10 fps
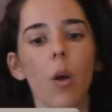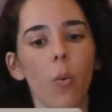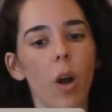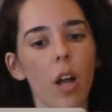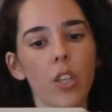
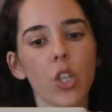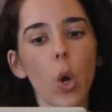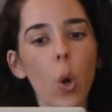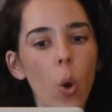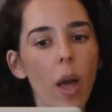was,
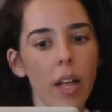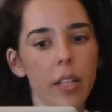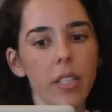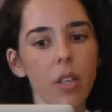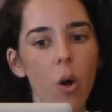who
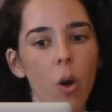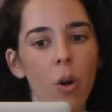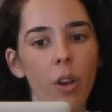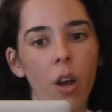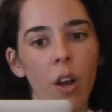else
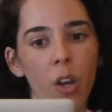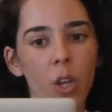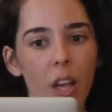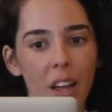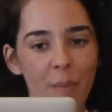on our
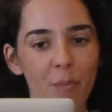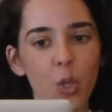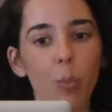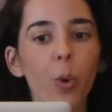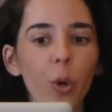
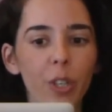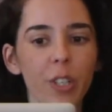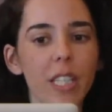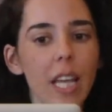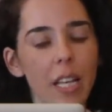
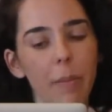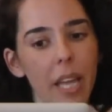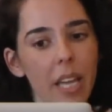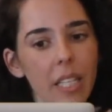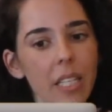supporters
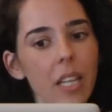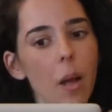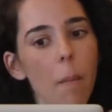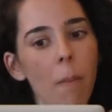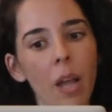database
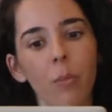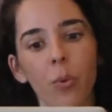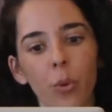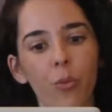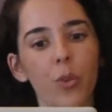might
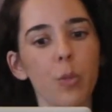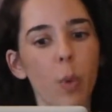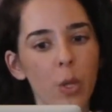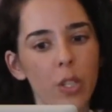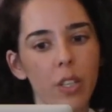prove
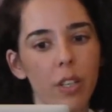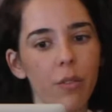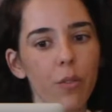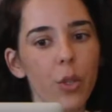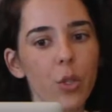
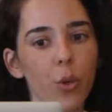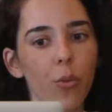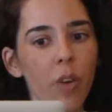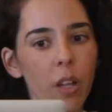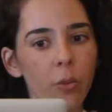responsive to a
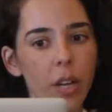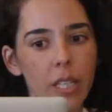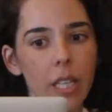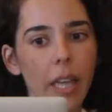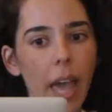
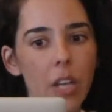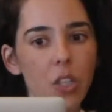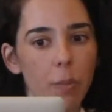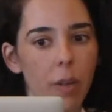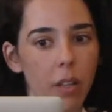fundraising cash
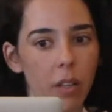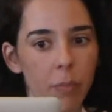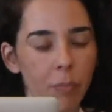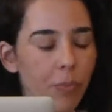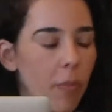appeal
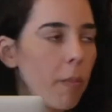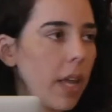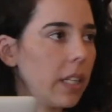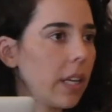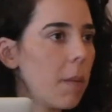
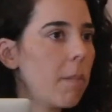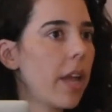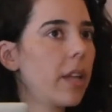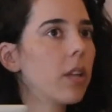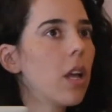mailing
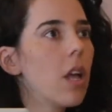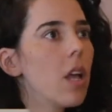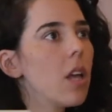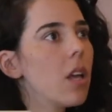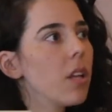campaign?
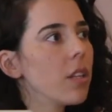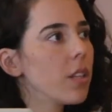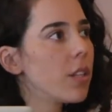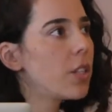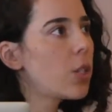
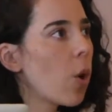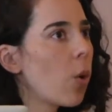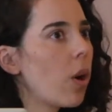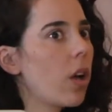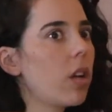
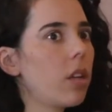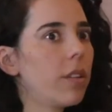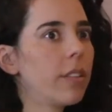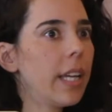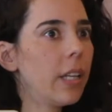So
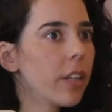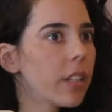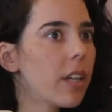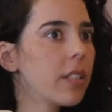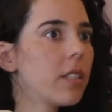they
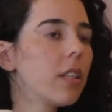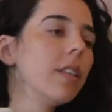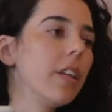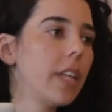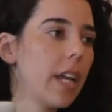looked at
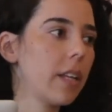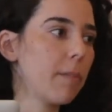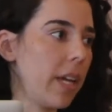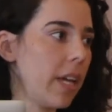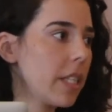their
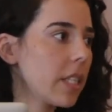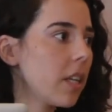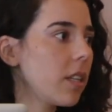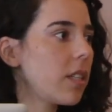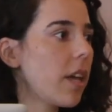database,
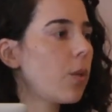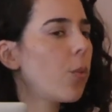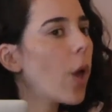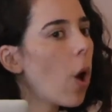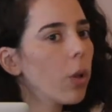said,
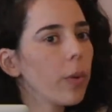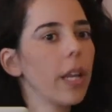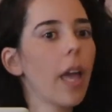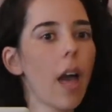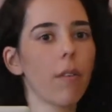we
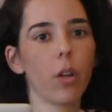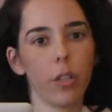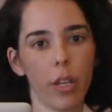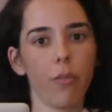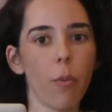already have all
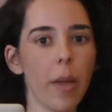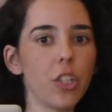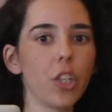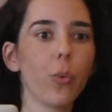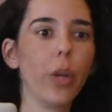the
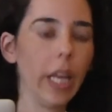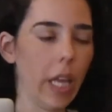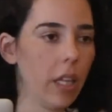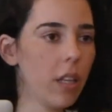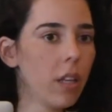information we
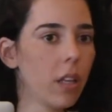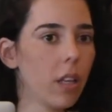need,